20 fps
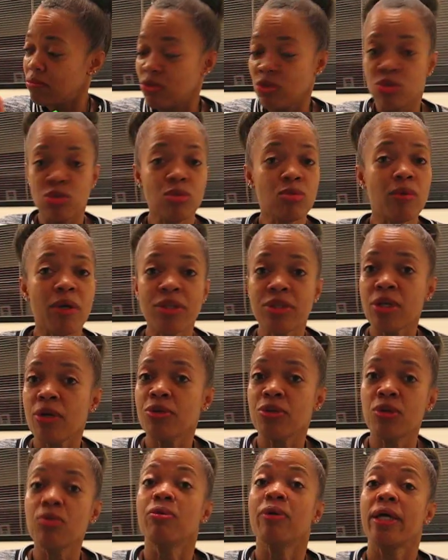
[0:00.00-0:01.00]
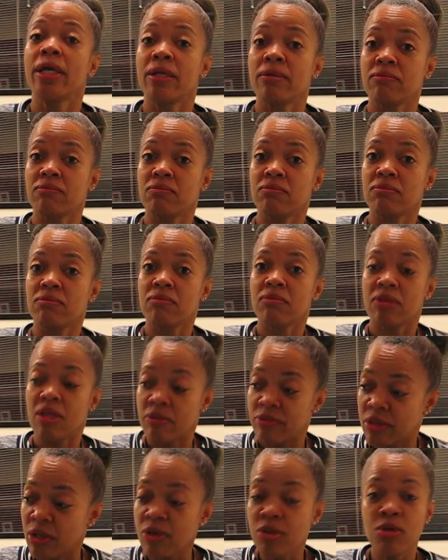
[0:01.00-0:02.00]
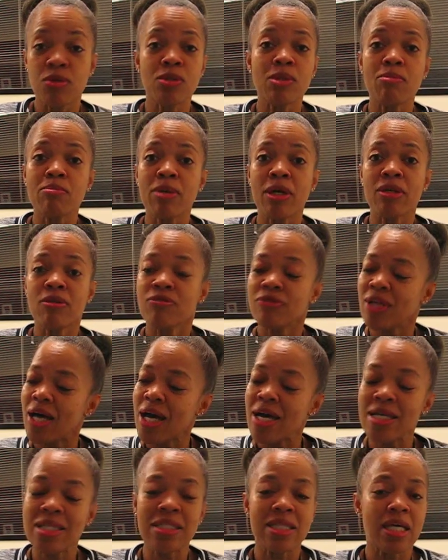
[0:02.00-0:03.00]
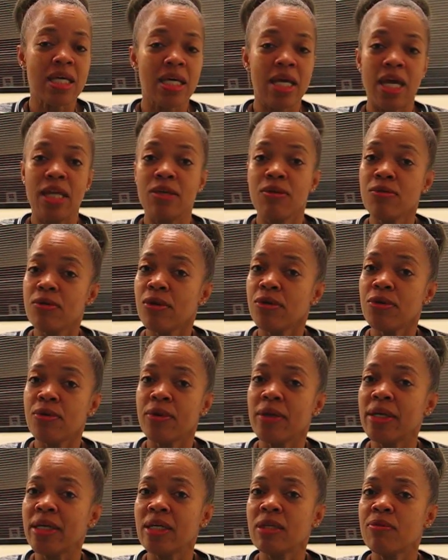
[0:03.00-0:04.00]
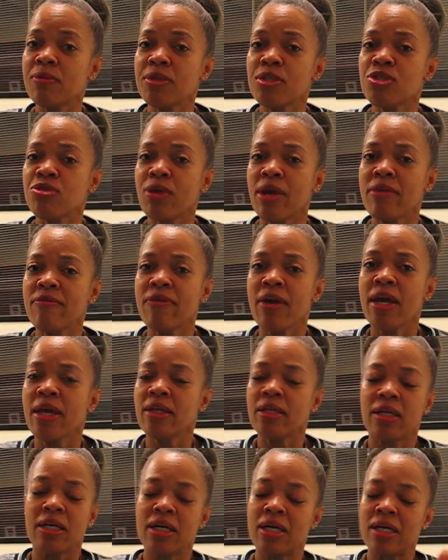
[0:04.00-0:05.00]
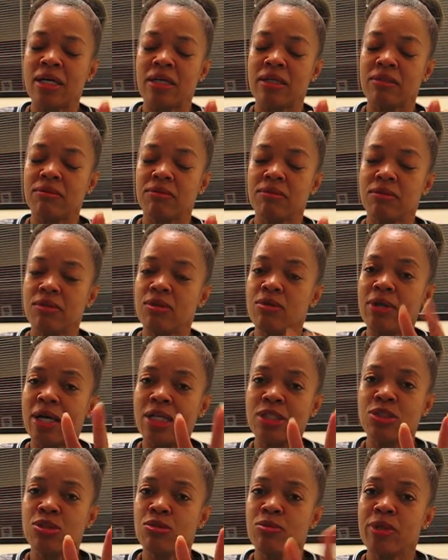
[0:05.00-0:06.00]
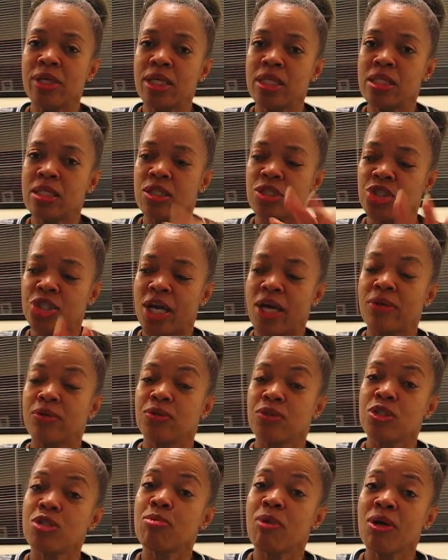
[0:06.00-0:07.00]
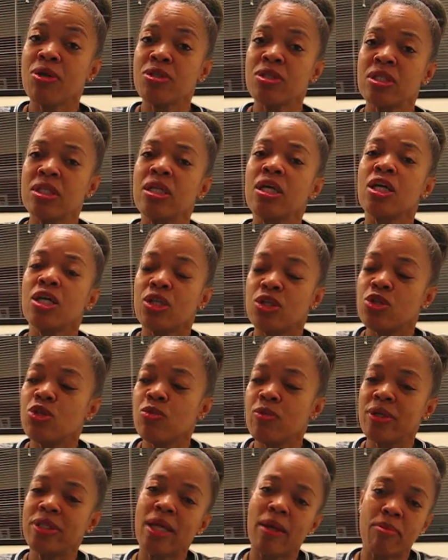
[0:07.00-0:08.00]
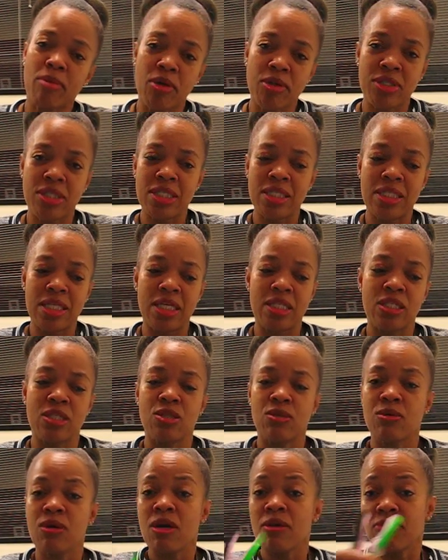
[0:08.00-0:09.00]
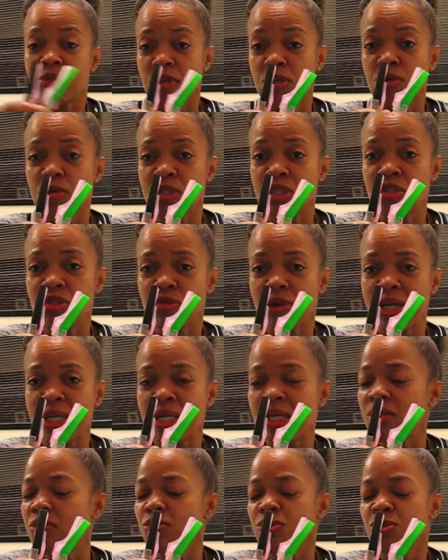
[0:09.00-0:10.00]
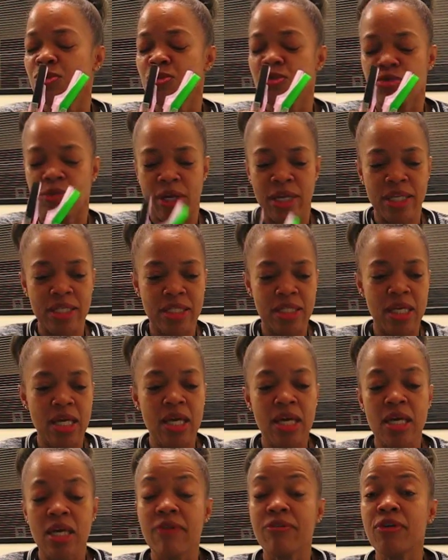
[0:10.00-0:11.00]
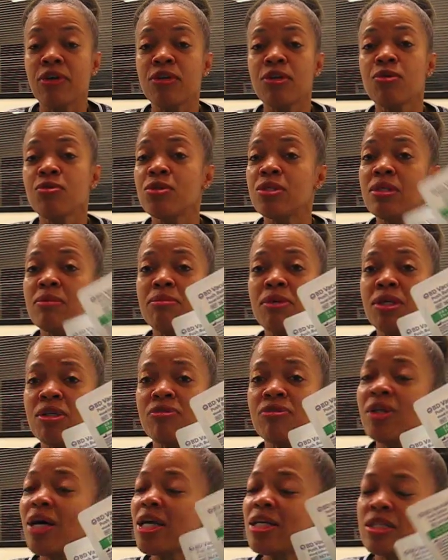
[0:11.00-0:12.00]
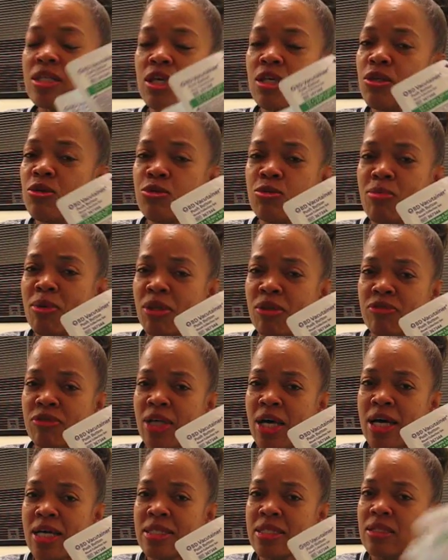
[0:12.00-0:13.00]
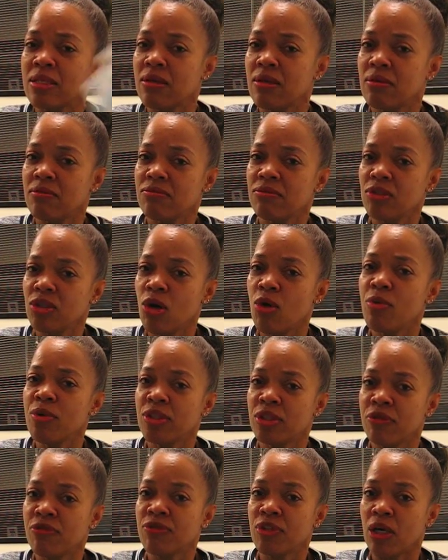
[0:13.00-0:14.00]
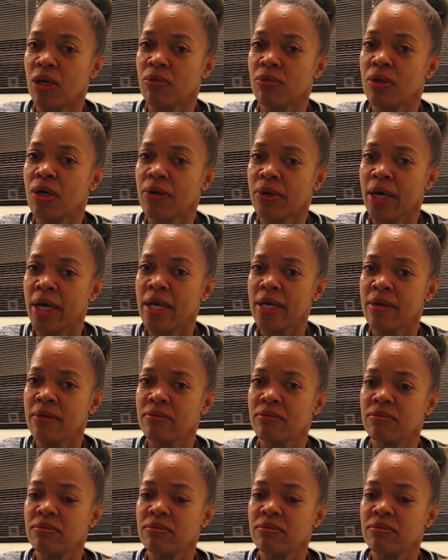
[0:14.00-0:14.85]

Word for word: do what they're doing. If they're using butterflies and you know you can get it with a straight vein, uh uh You got two weeks to shadow this person. Do what that person says do. If they're using straight needles, use straights. If they're using butterflies, use butterflies. Go with the flow, okay?